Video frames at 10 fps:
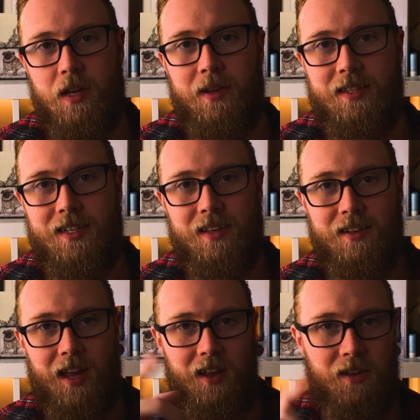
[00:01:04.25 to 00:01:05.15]
Wednesday,
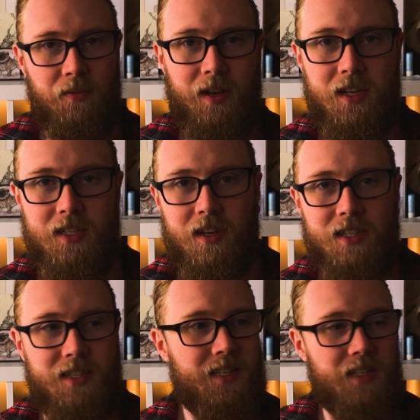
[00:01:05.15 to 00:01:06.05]
Sunday. We can discuss
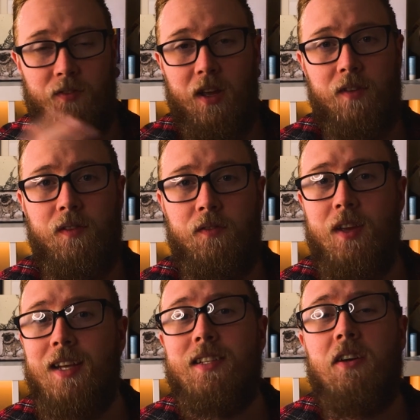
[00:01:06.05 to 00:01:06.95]
this. If you
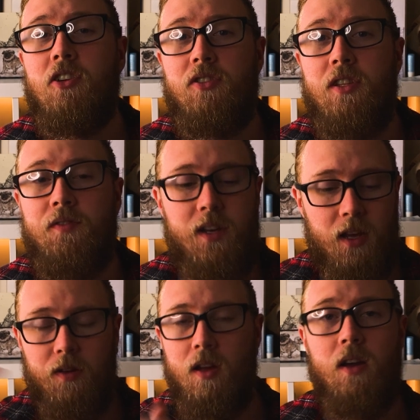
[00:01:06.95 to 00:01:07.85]
get stuck during this
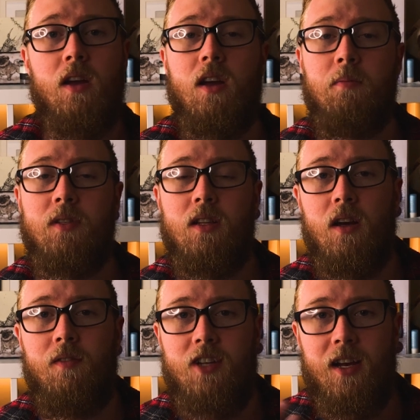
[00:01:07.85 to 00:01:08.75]
video, come to the
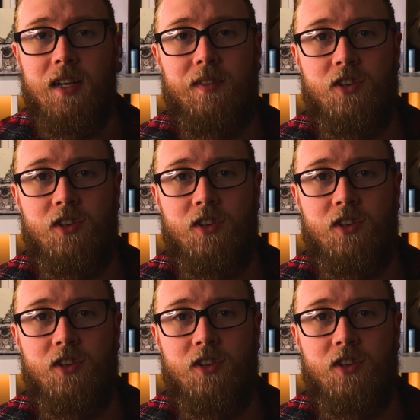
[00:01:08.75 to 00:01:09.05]
live chat and let's have a